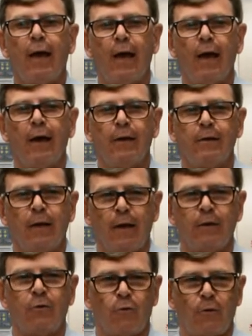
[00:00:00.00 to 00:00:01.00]
and
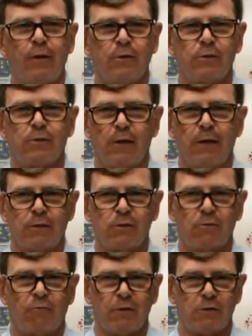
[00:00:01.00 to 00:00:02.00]
increase
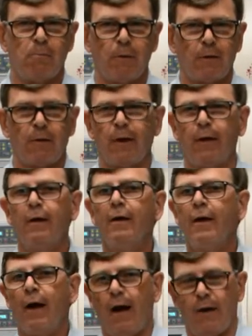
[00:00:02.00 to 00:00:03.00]
its visibility
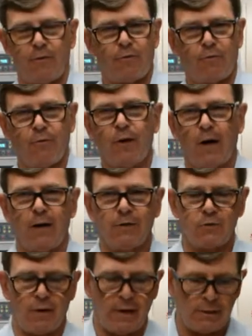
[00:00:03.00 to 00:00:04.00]
either through
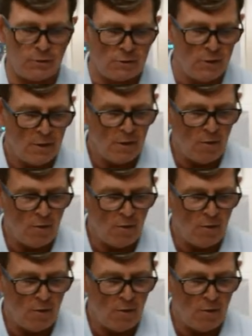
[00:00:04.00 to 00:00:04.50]
contrast